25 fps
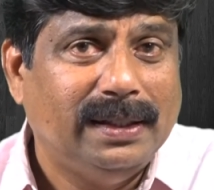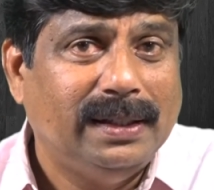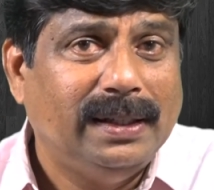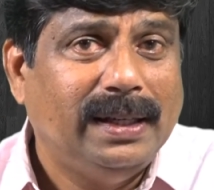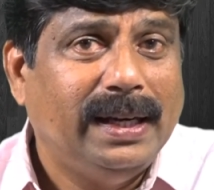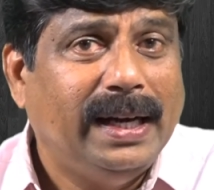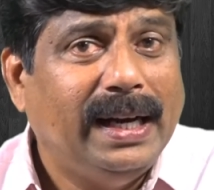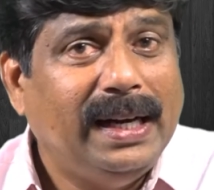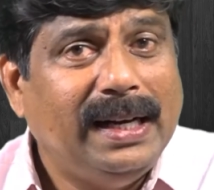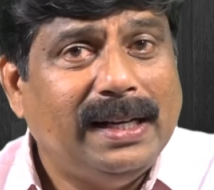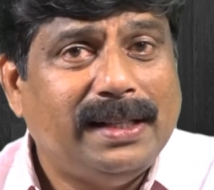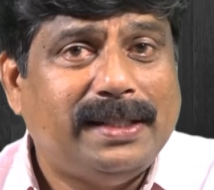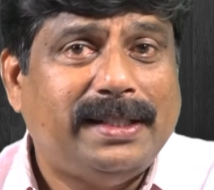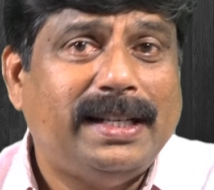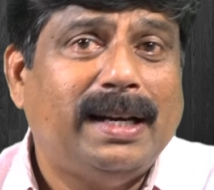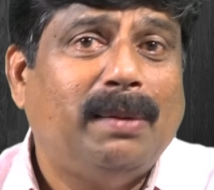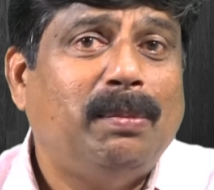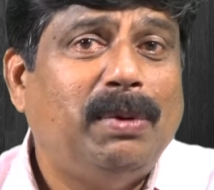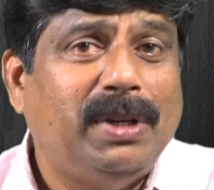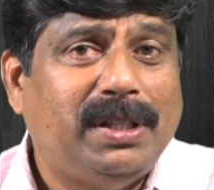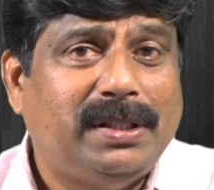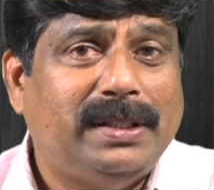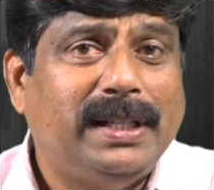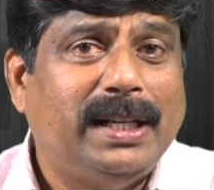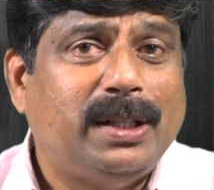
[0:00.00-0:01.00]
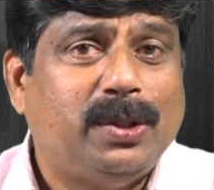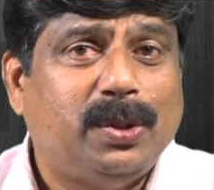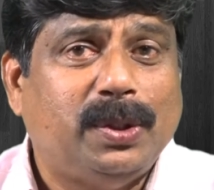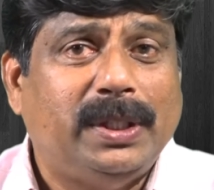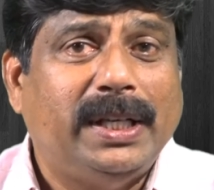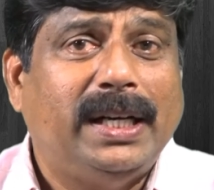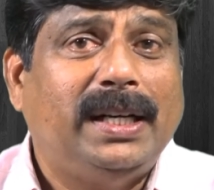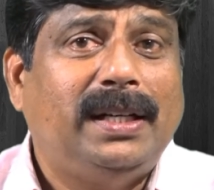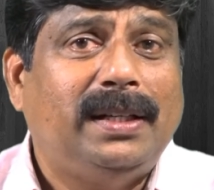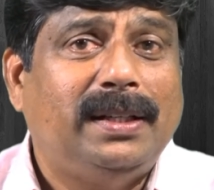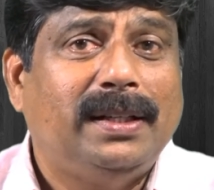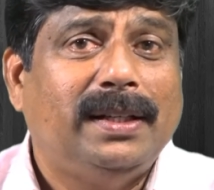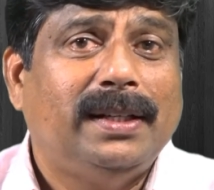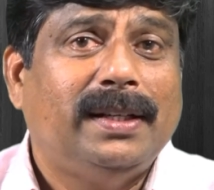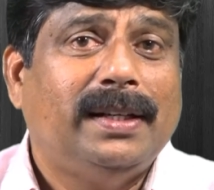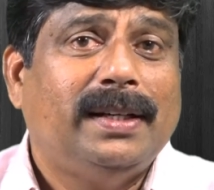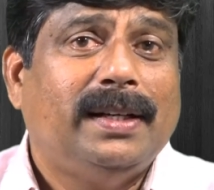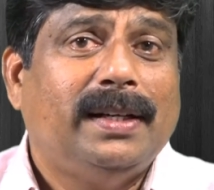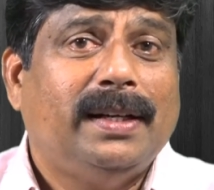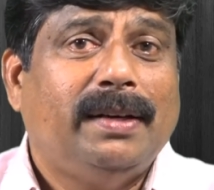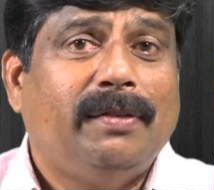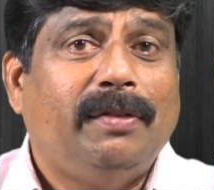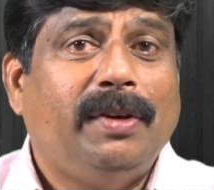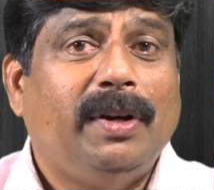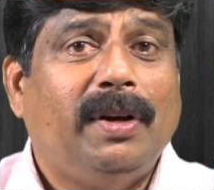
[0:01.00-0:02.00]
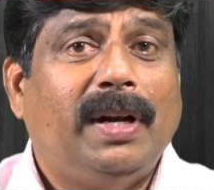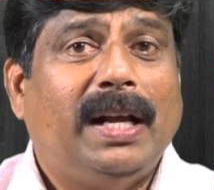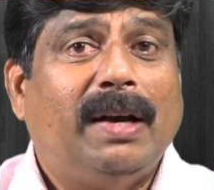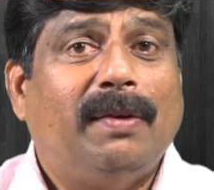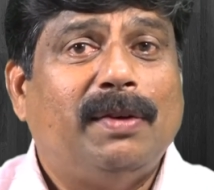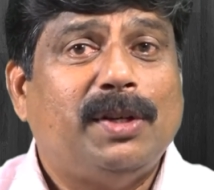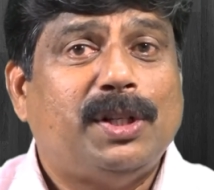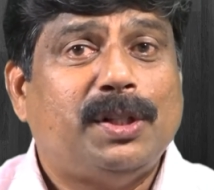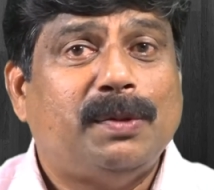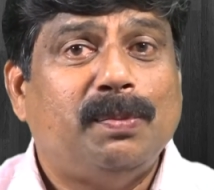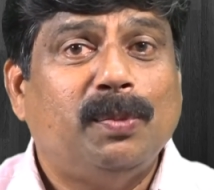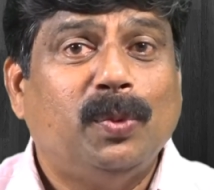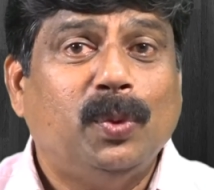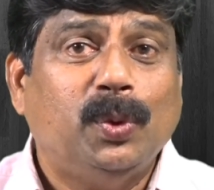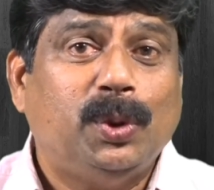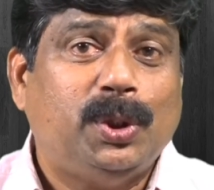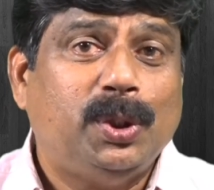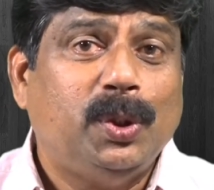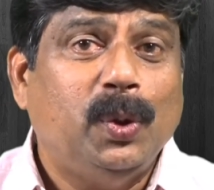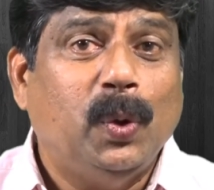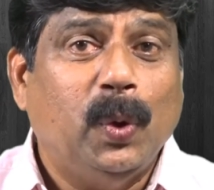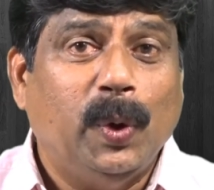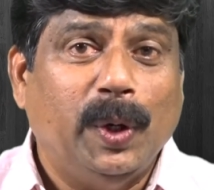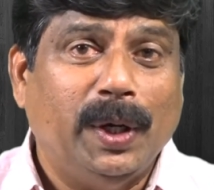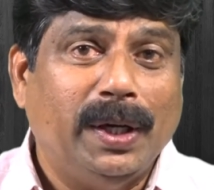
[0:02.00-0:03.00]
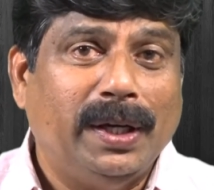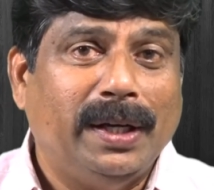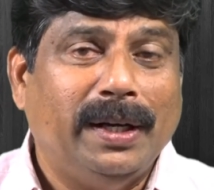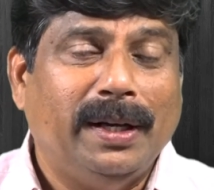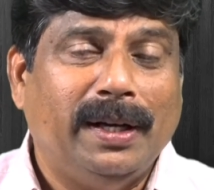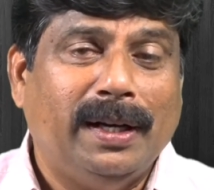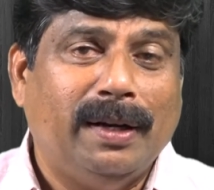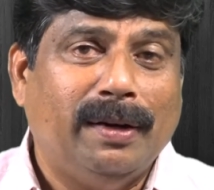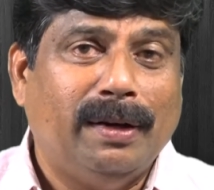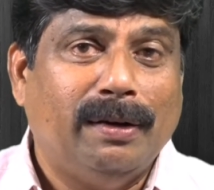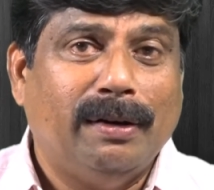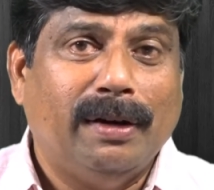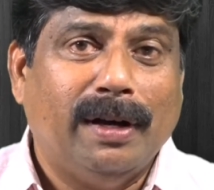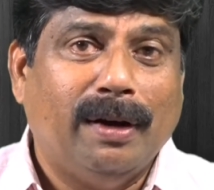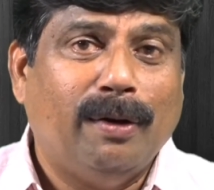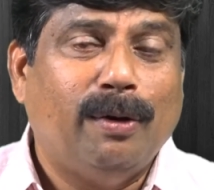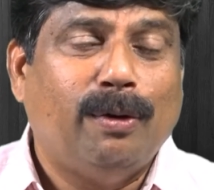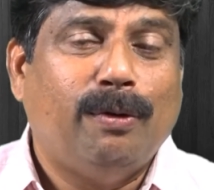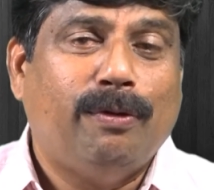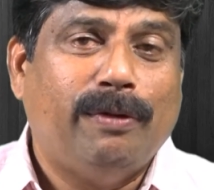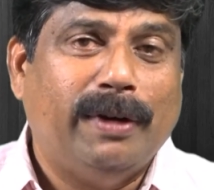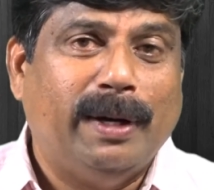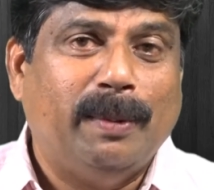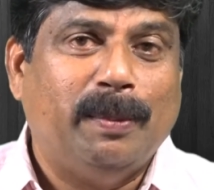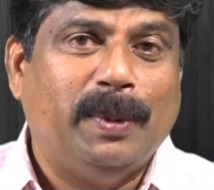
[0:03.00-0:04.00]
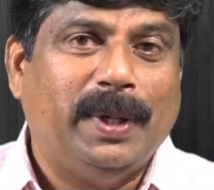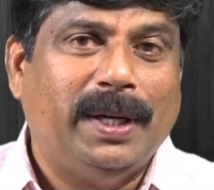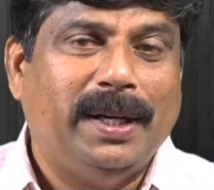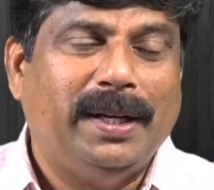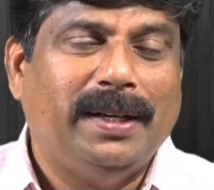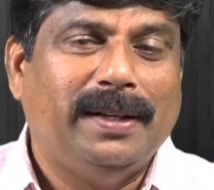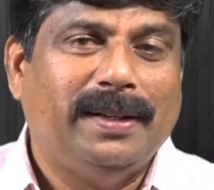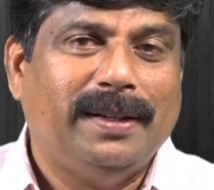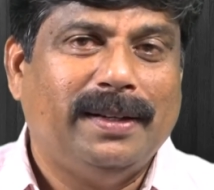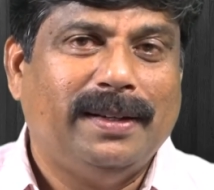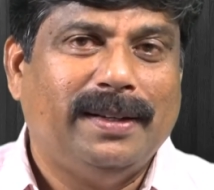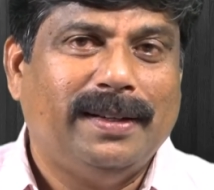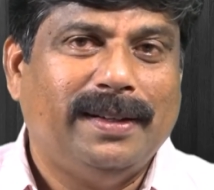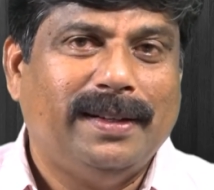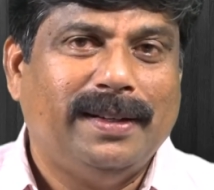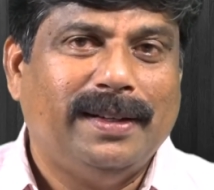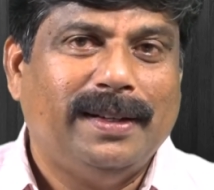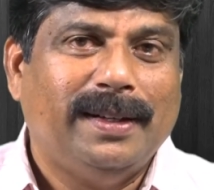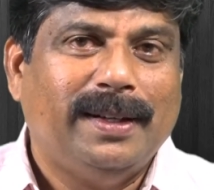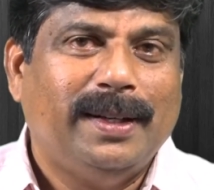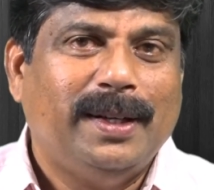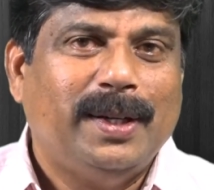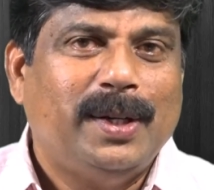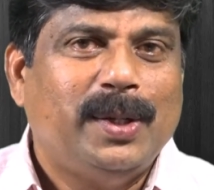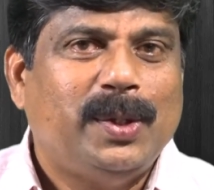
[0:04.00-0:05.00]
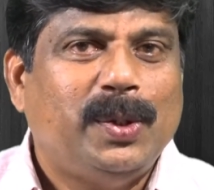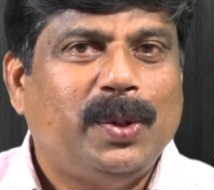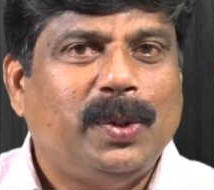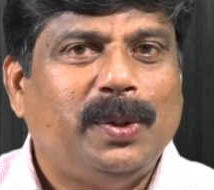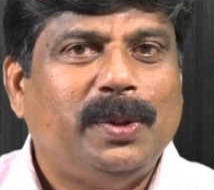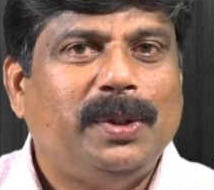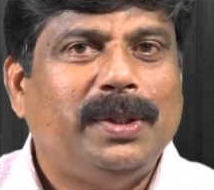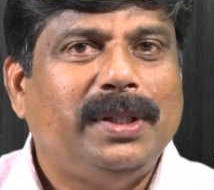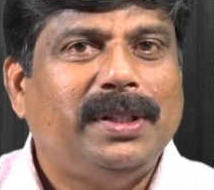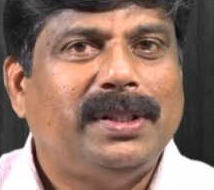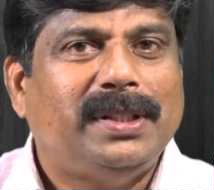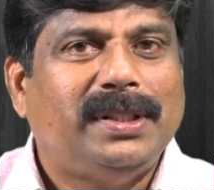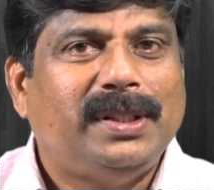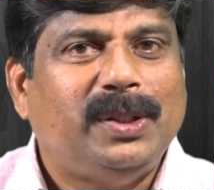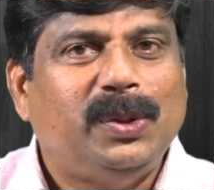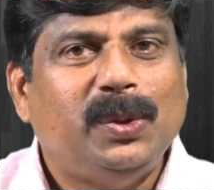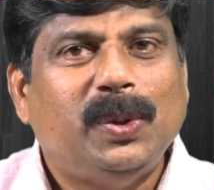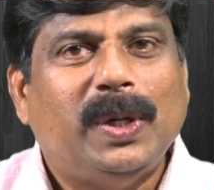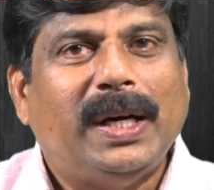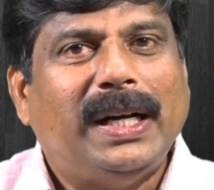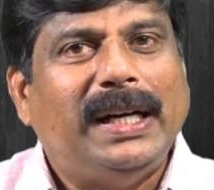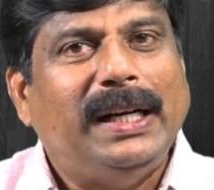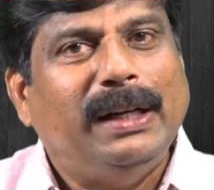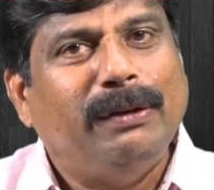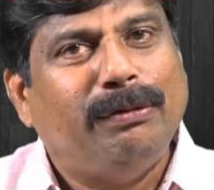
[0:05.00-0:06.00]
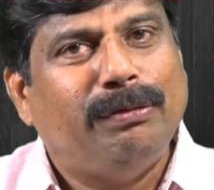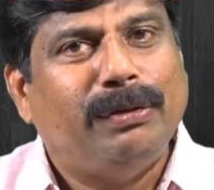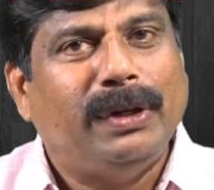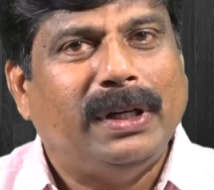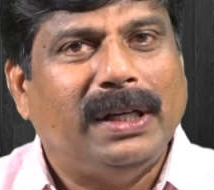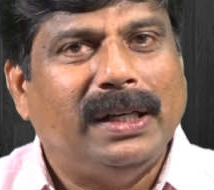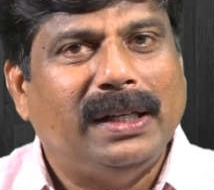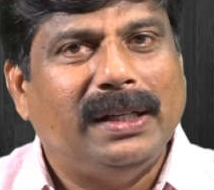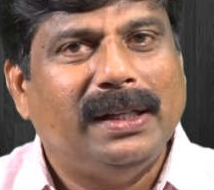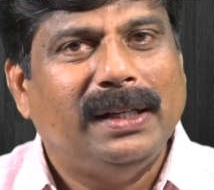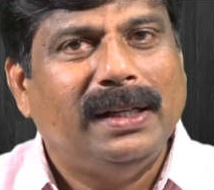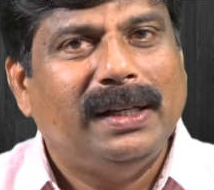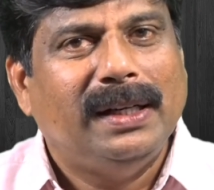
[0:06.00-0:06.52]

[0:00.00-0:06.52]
and establish that so that we will have a smooth going in our family. So these two are different.